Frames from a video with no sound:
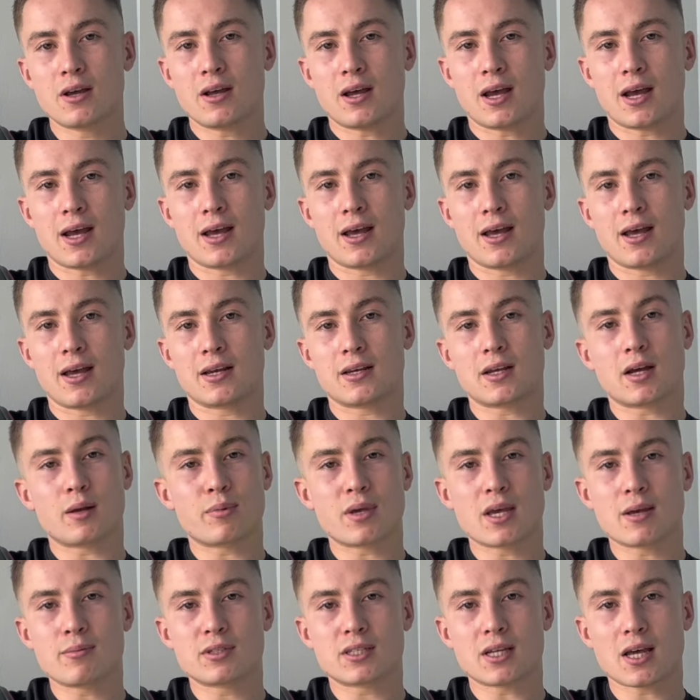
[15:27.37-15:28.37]
And I'll be
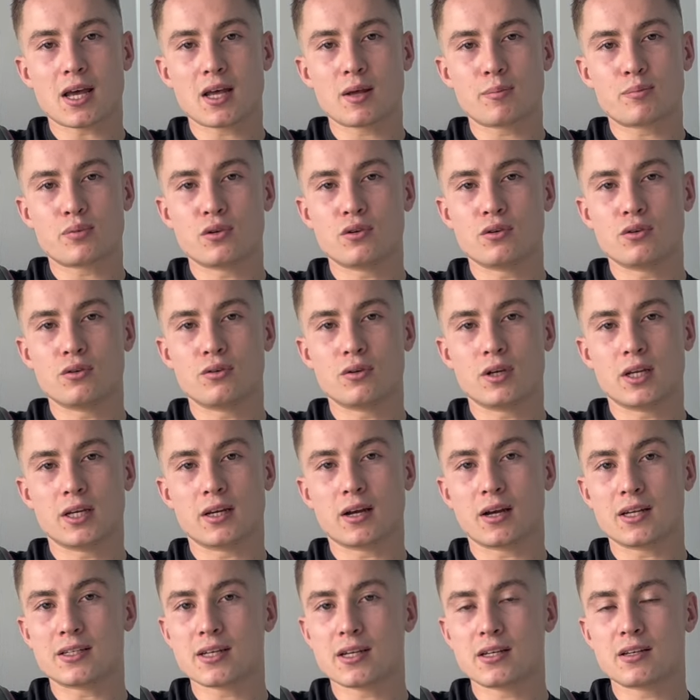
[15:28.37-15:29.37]
able to help you in
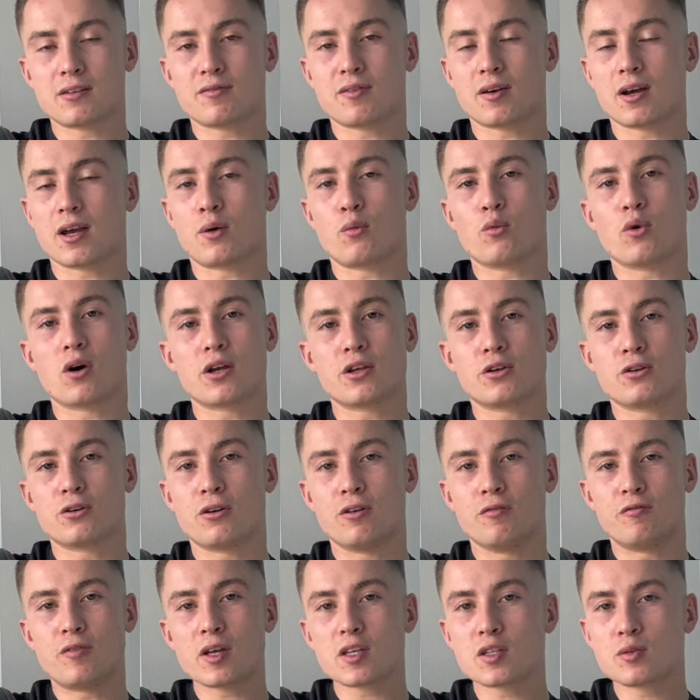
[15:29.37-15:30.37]
identifying what your
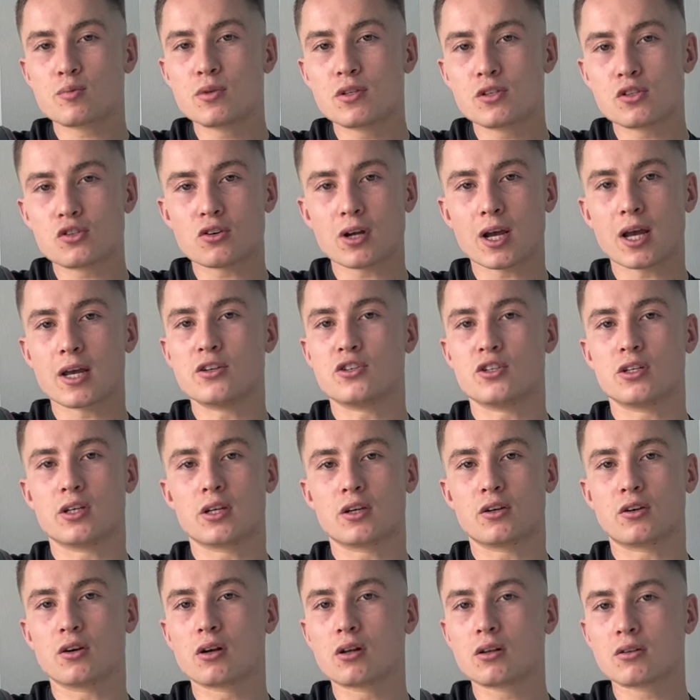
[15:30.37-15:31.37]
investment strategy
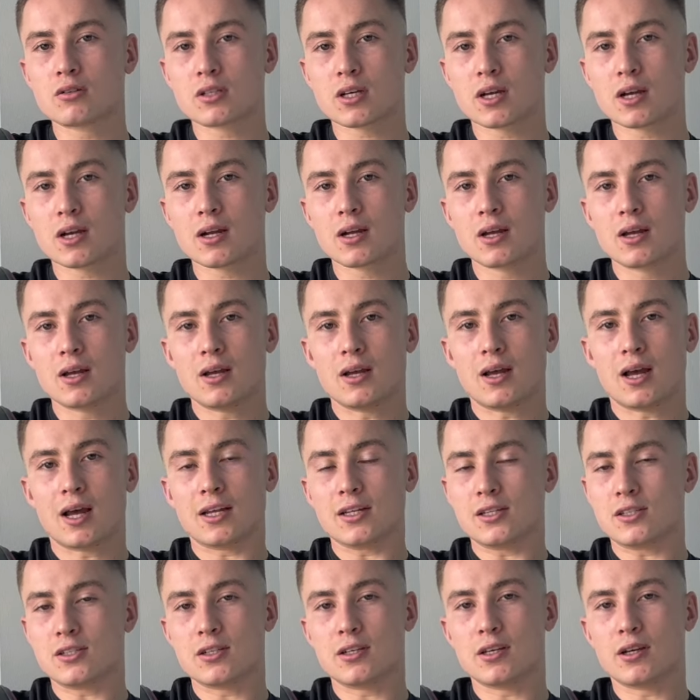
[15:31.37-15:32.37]
and goals are
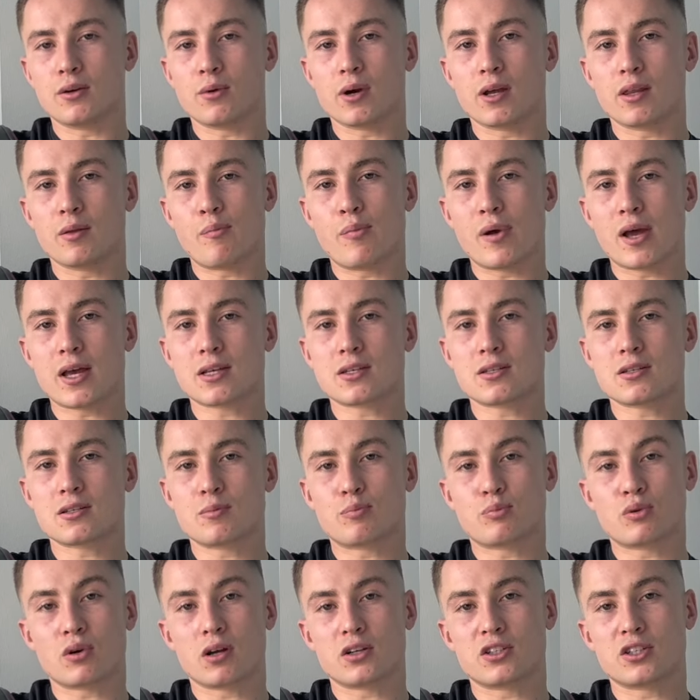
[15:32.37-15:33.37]
and seeing where the best
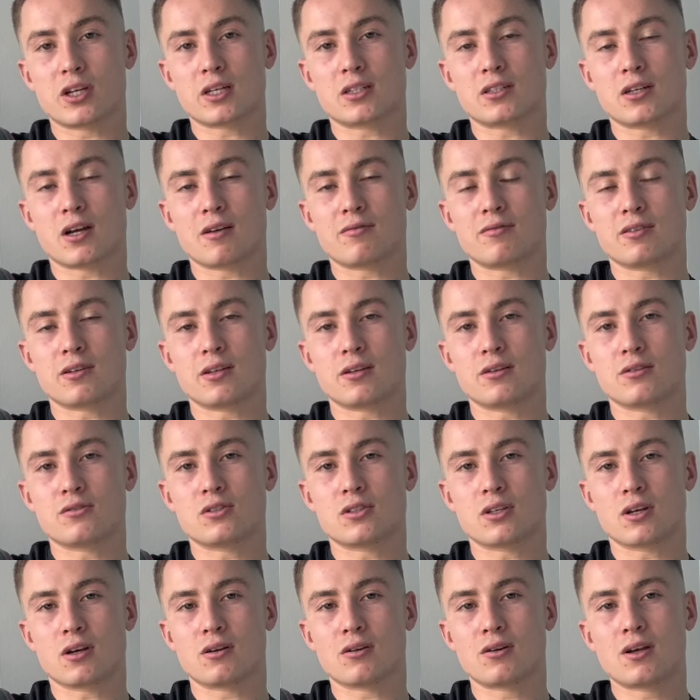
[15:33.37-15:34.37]
projects are for you.
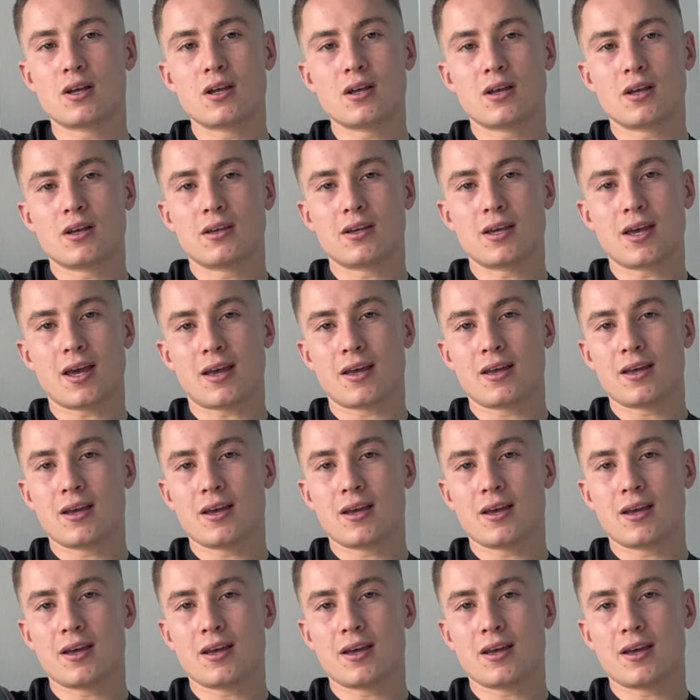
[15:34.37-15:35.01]
So yeah,